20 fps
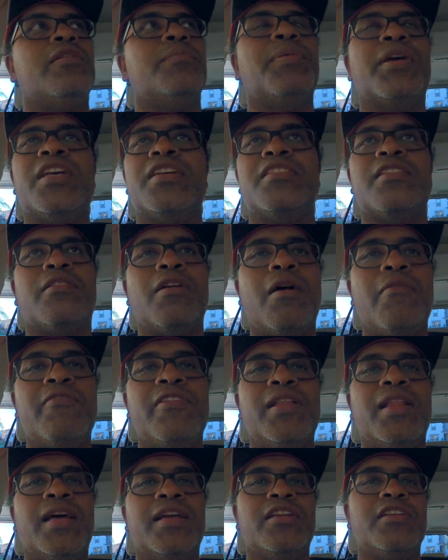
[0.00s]
because the Grom
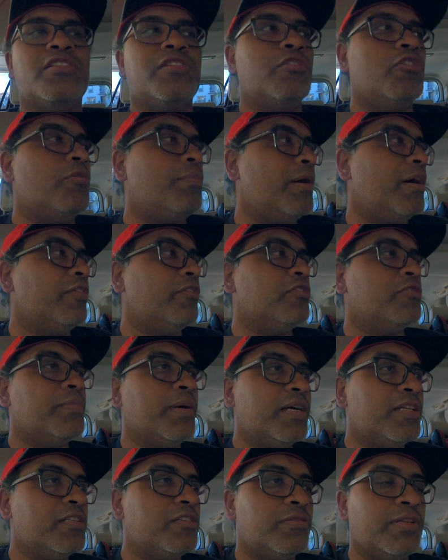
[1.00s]
VLine doesn't know about those
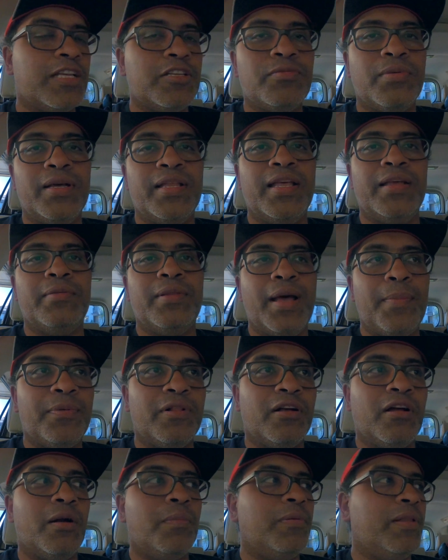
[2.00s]
buttons, so that's why in
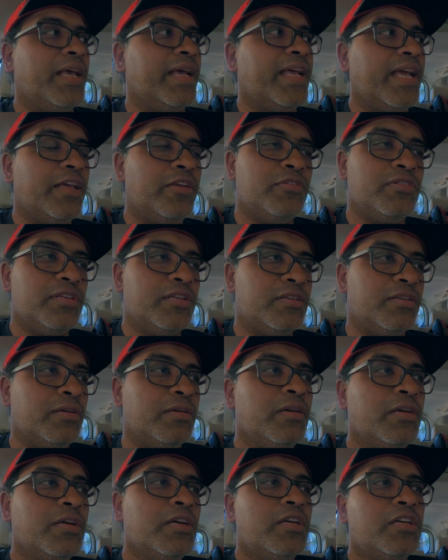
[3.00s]
Apple CarPlay I can't use it
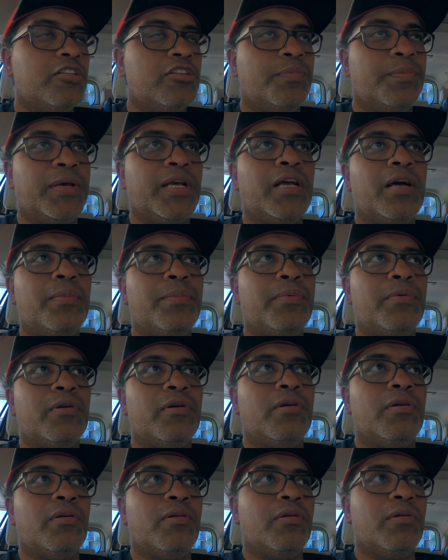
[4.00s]
to pick up
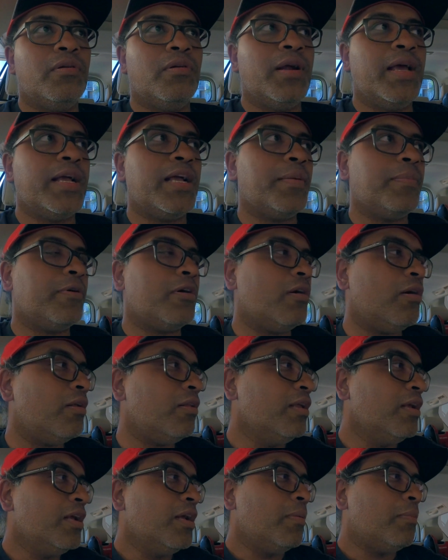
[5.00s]
or hang up a
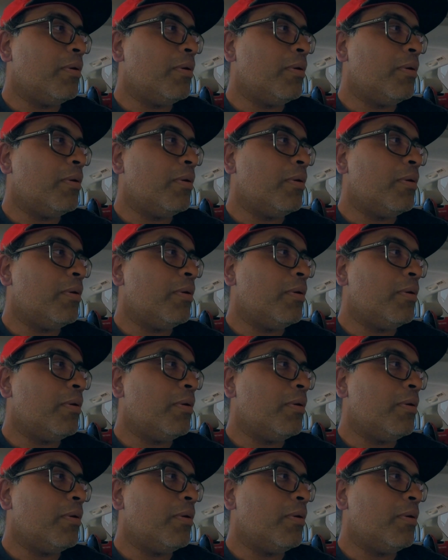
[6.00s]
call.